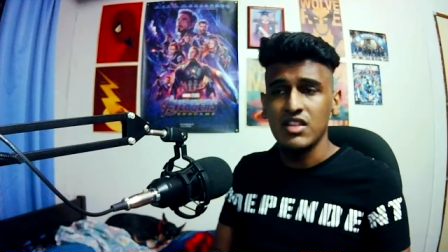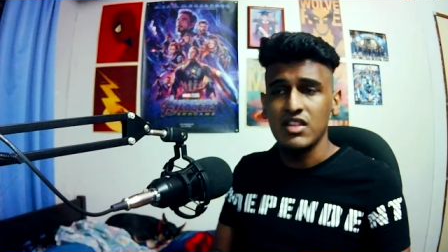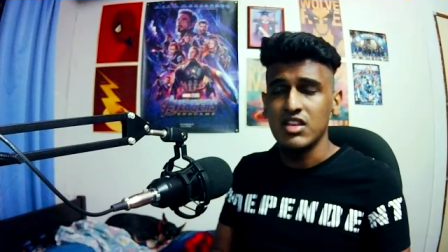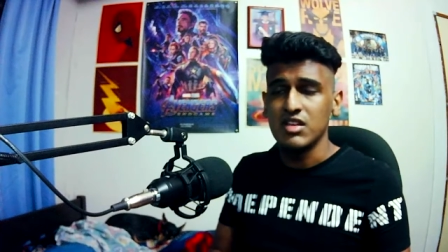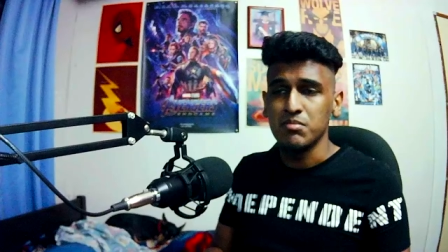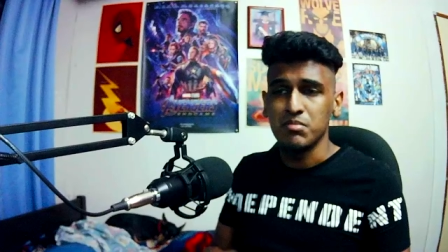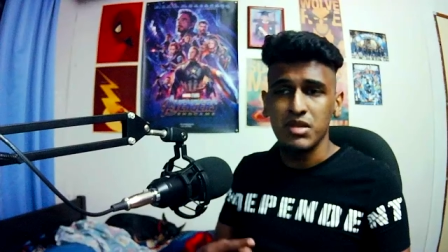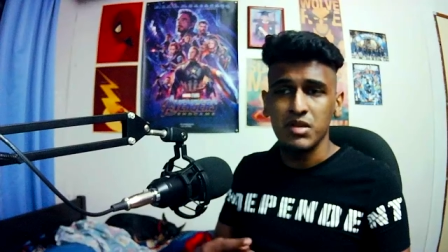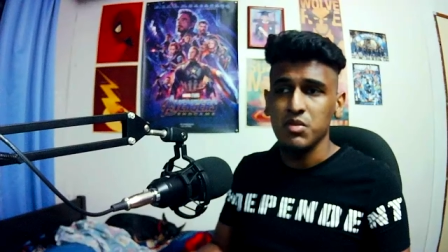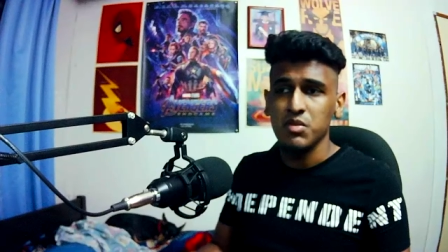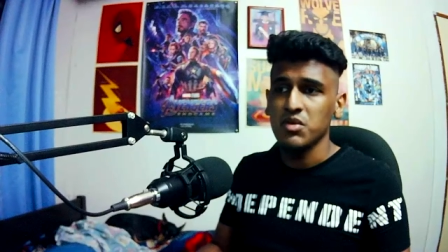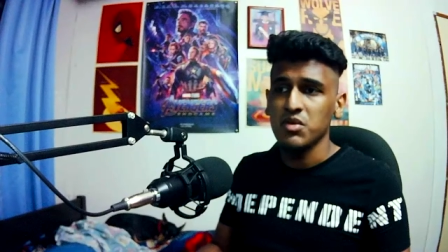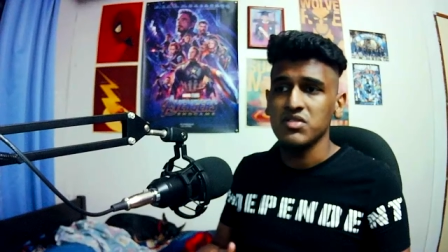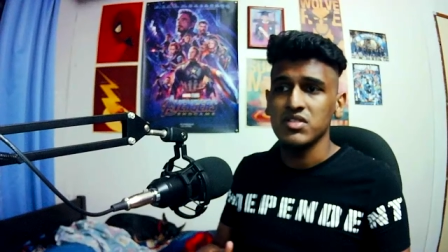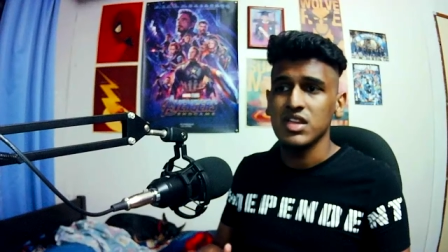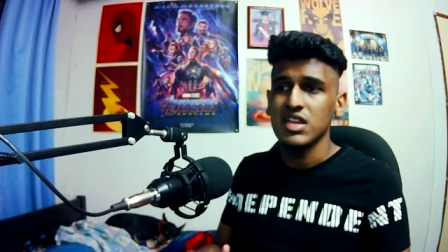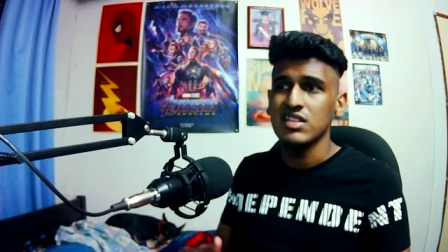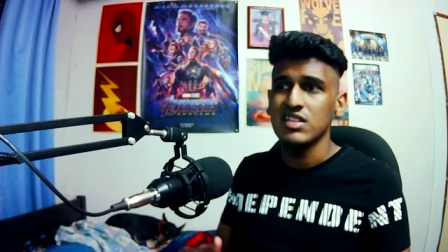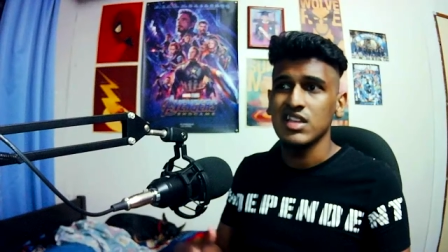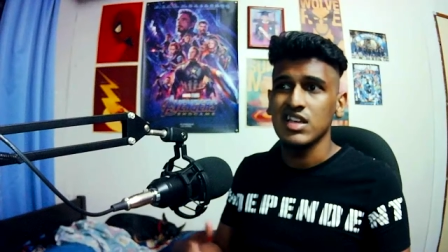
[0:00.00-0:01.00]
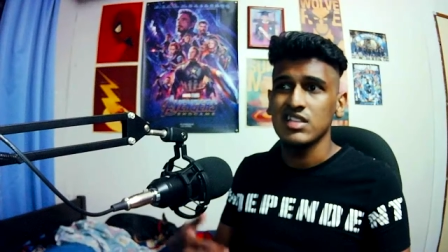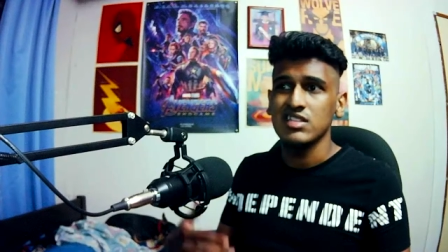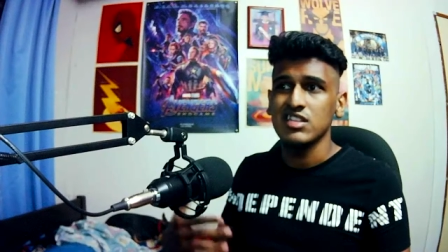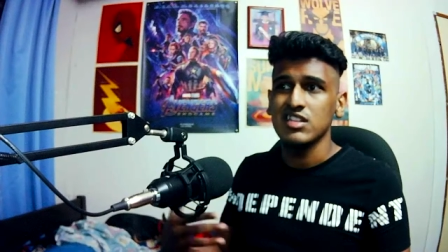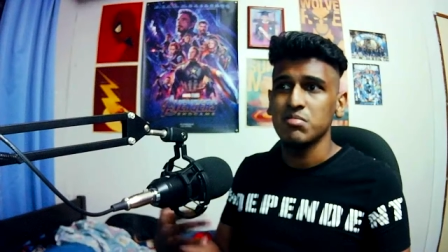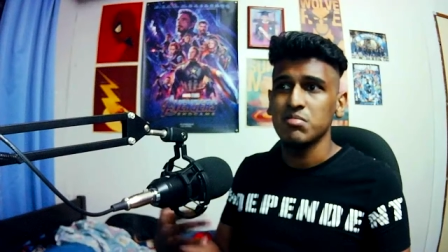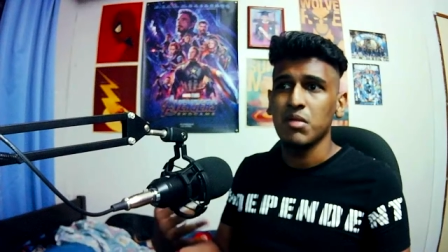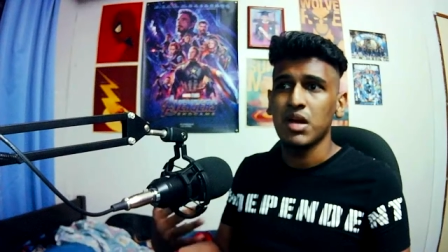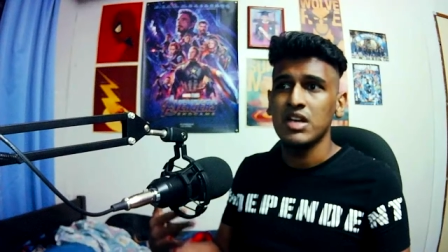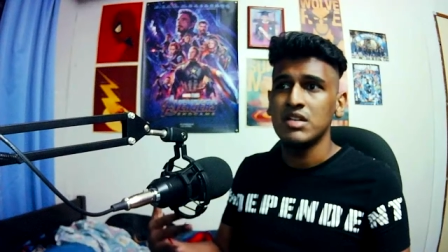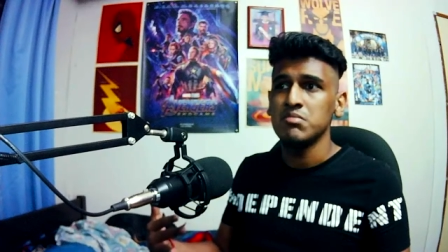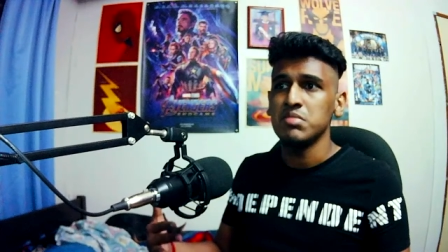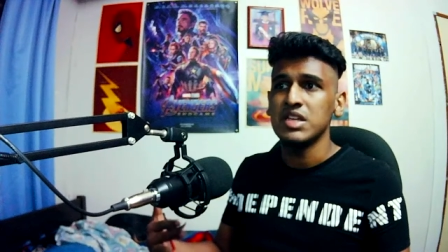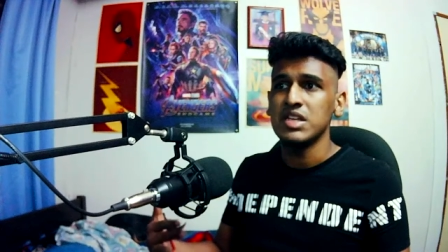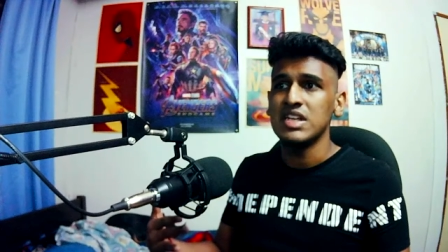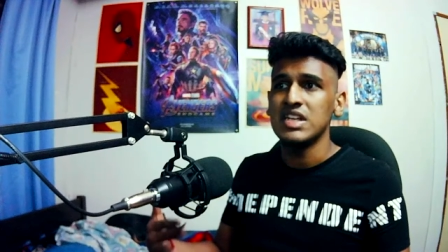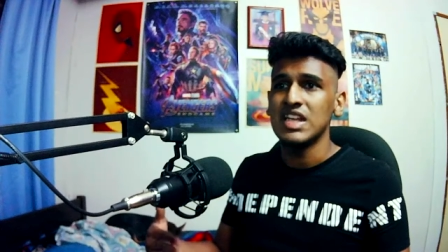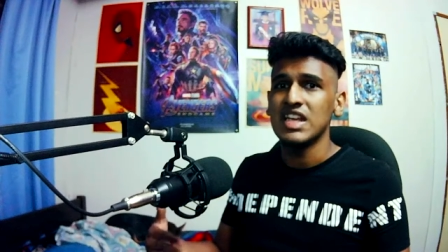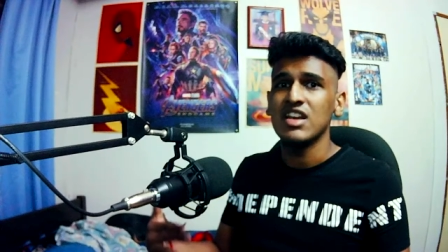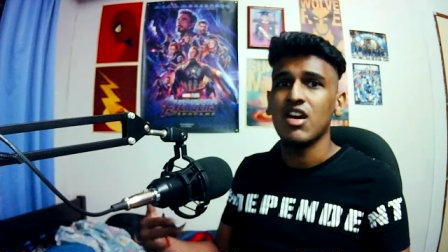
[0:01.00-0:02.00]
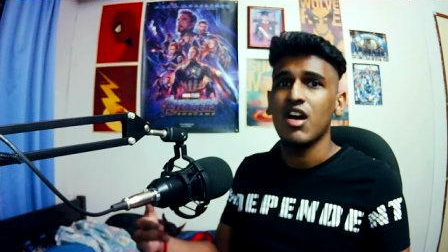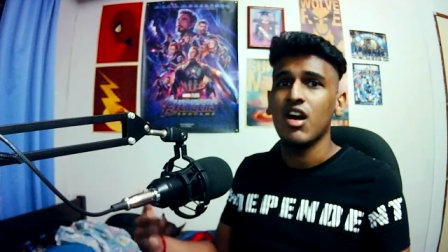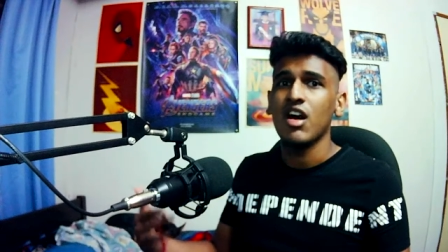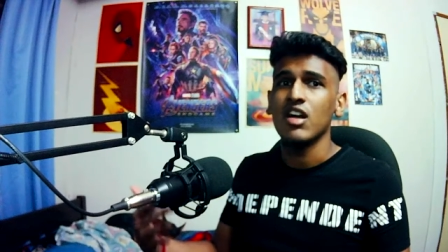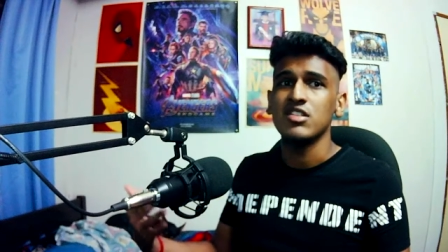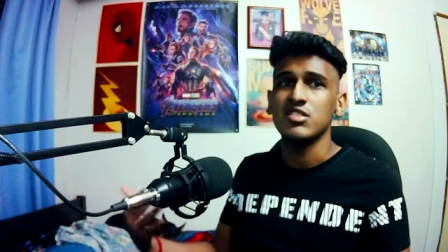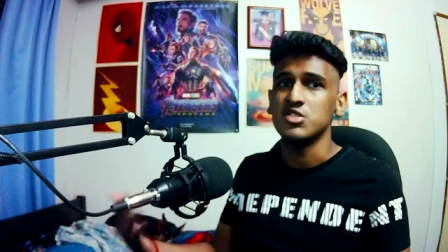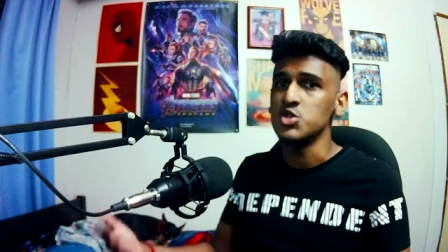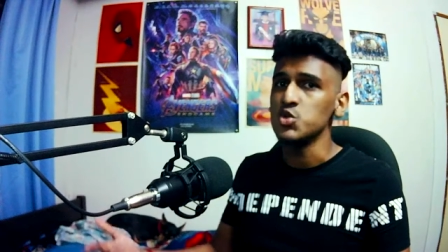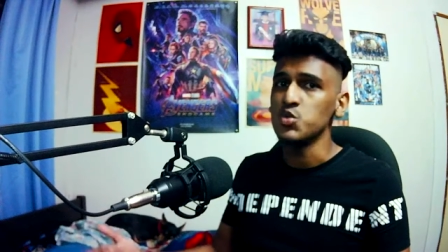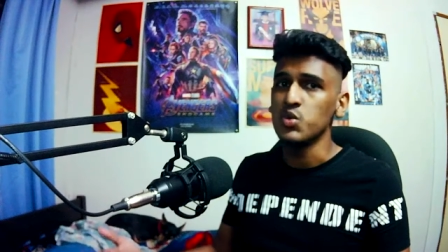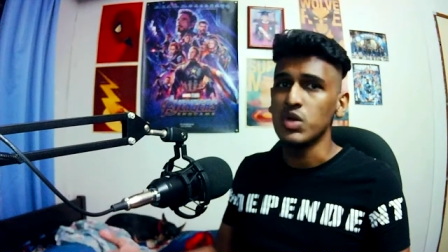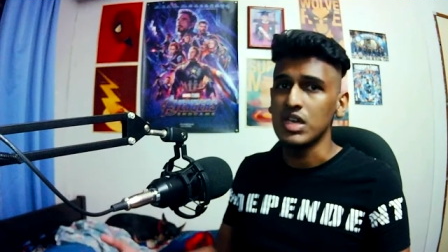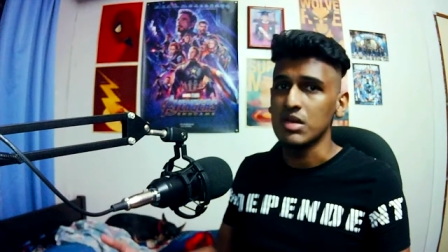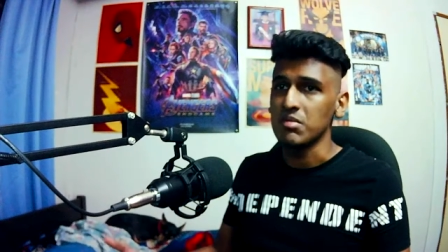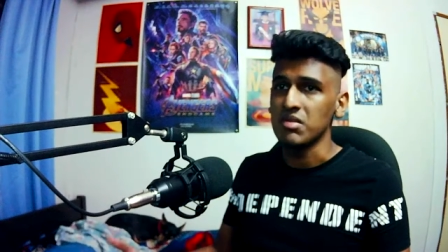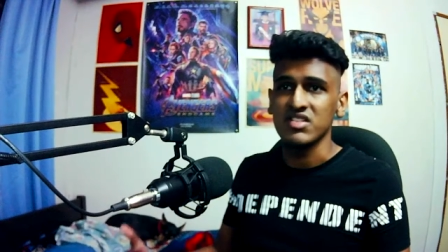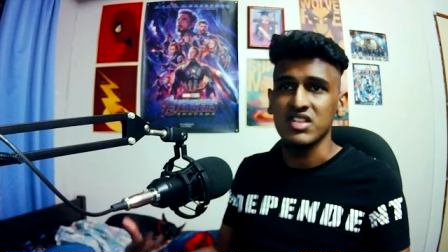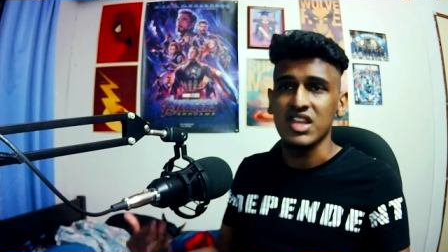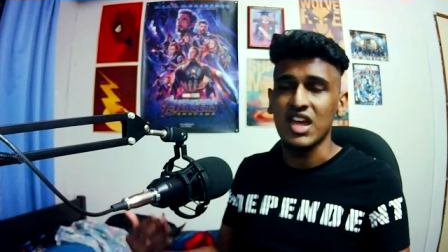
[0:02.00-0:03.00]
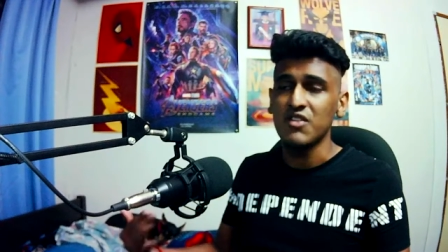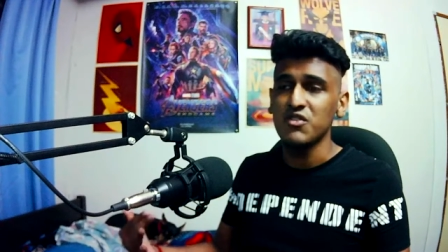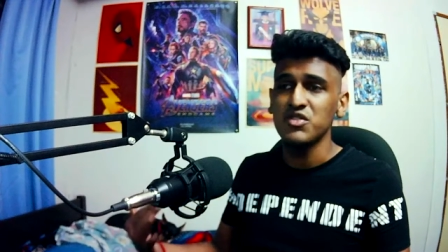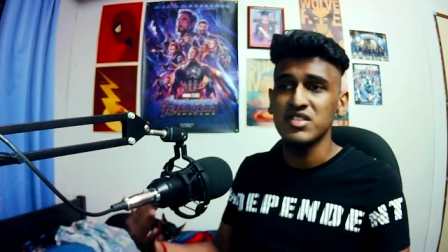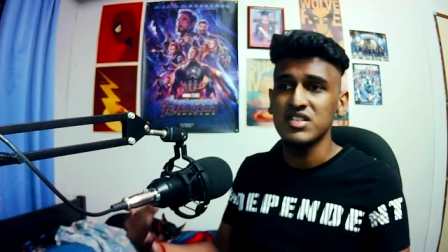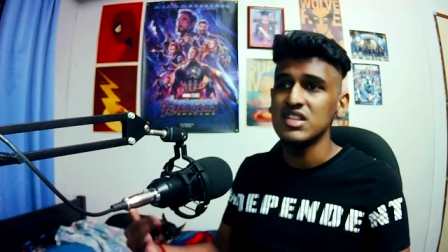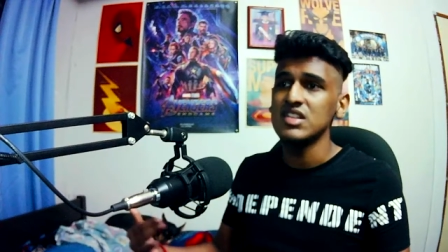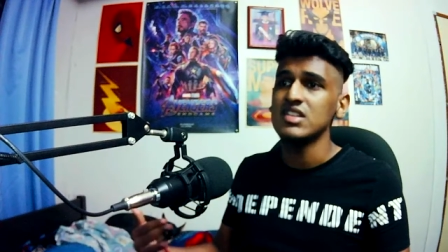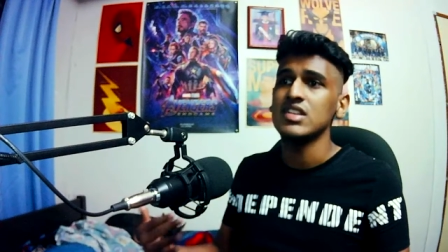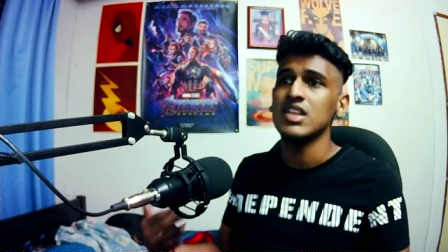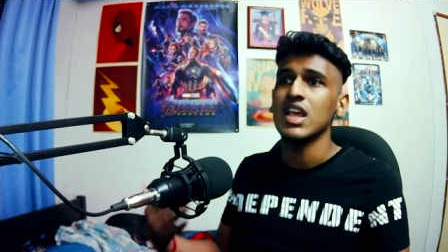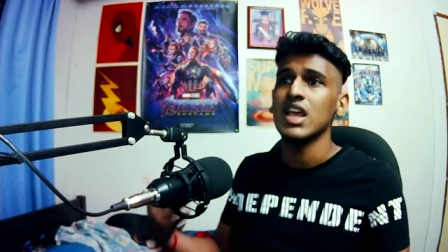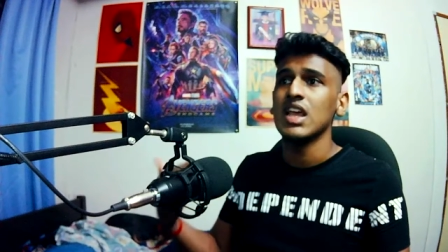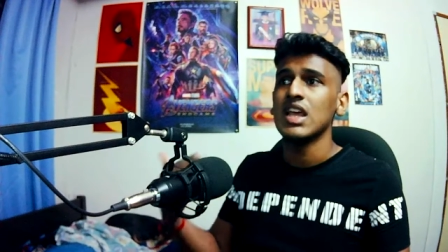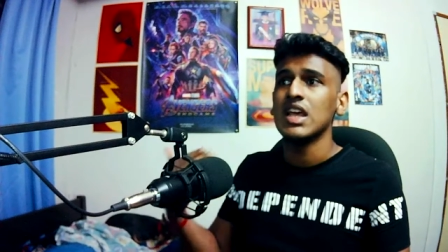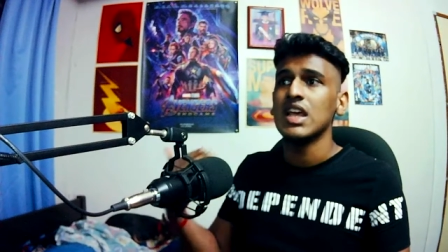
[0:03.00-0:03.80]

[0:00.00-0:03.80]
and then people are saying like this might be Nick Khan's doing because ever since